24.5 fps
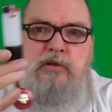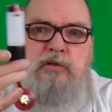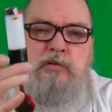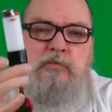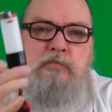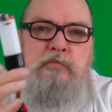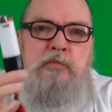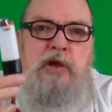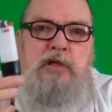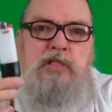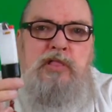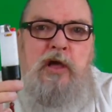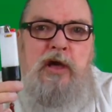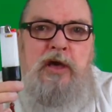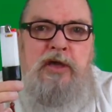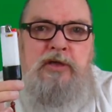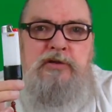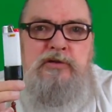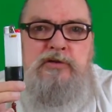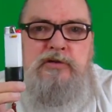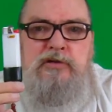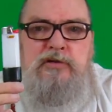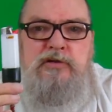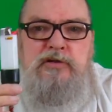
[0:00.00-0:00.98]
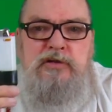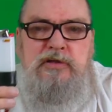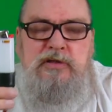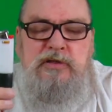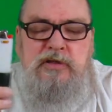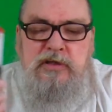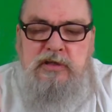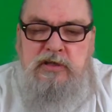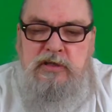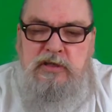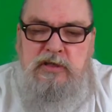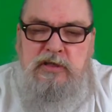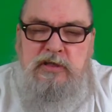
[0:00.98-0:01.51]
My lighter.
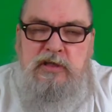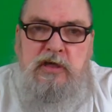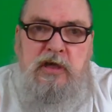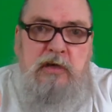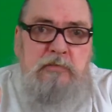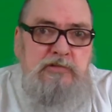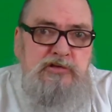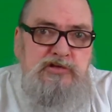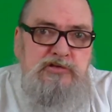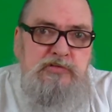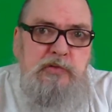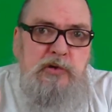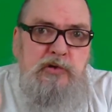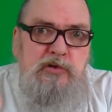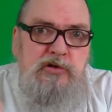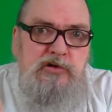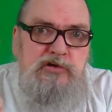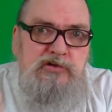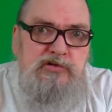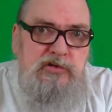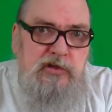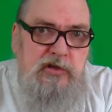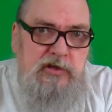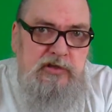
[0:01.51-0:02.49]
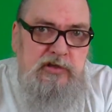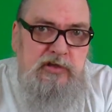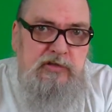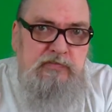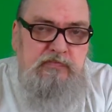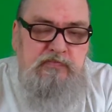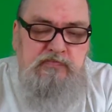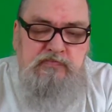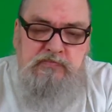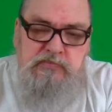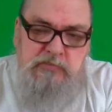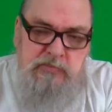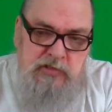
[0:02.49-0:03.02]
I'm a smoker, so I
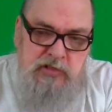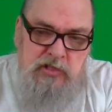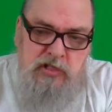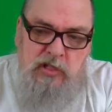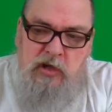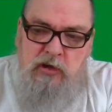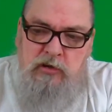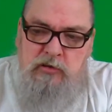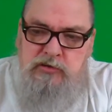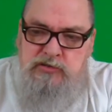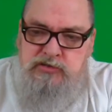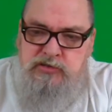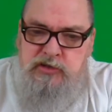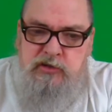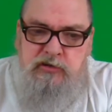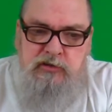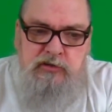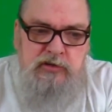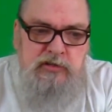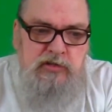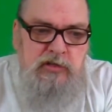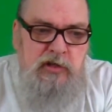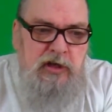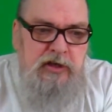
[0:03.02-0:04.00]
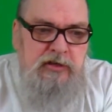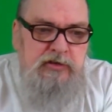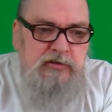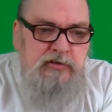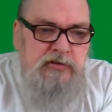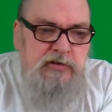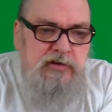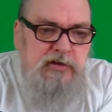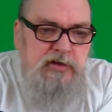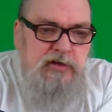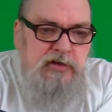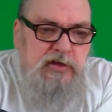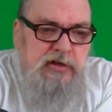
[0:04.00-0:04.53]
always carry a lighter.
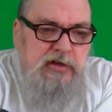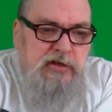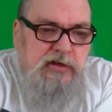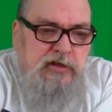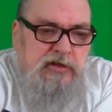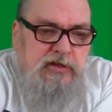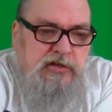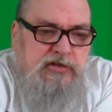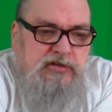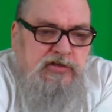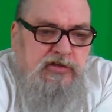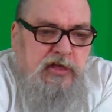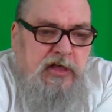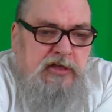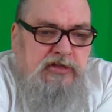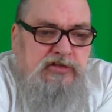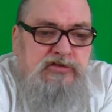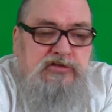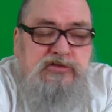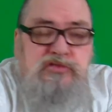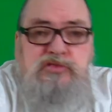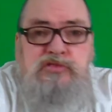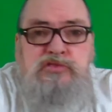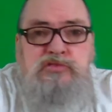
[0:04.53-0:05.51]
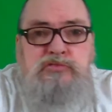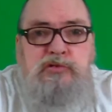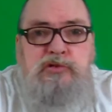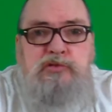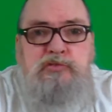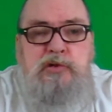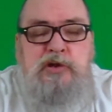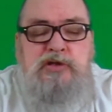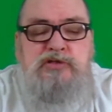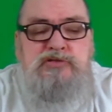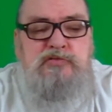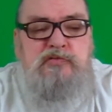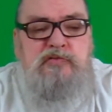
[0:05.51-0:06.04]
So that's 3
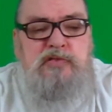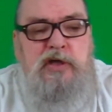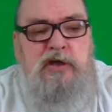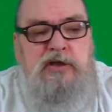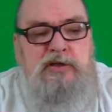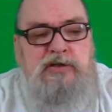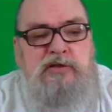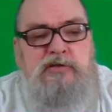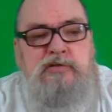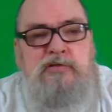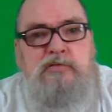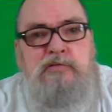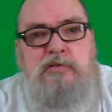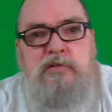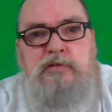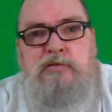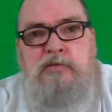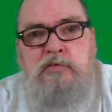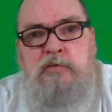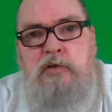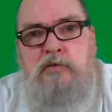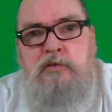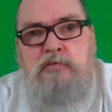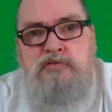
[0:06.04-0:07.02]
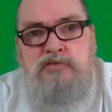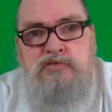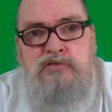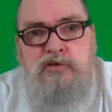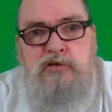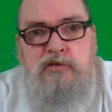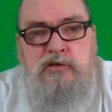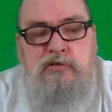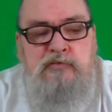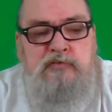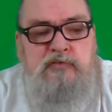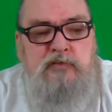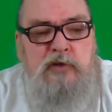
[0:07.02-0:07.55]
ways of lighting, of
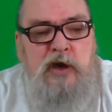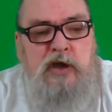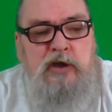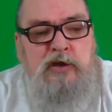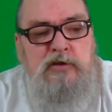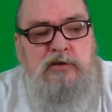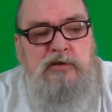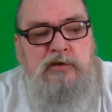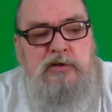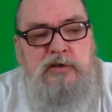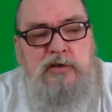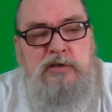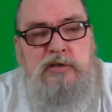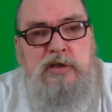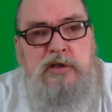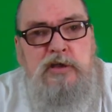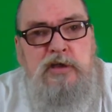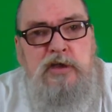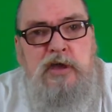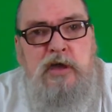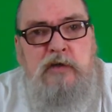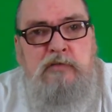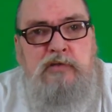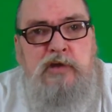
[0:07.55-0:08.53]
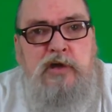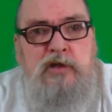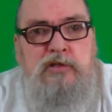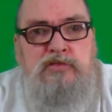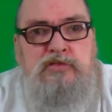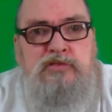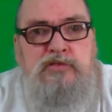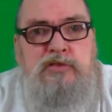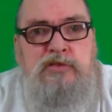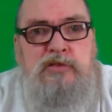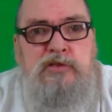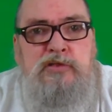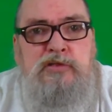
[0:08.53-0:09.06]
starting fire. I've got
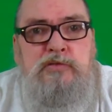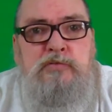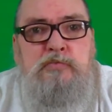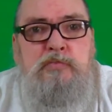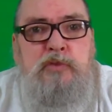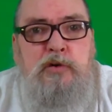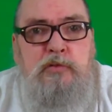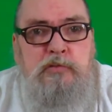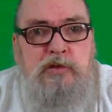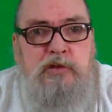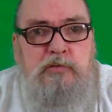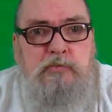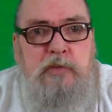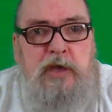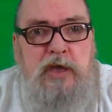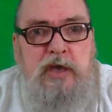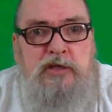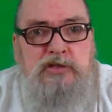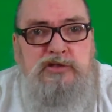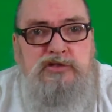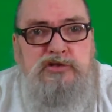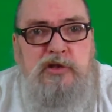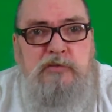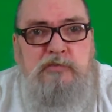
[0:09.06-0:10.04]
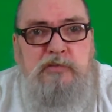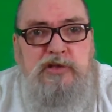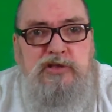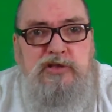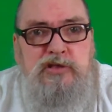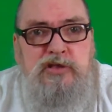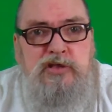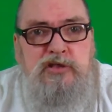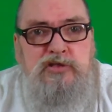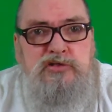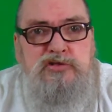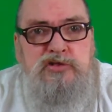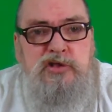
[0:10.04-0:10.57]
the permanent match on my
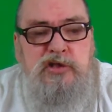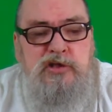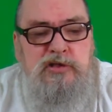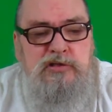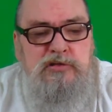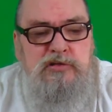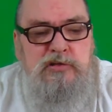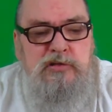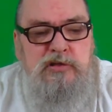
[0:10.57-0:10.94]
keychain.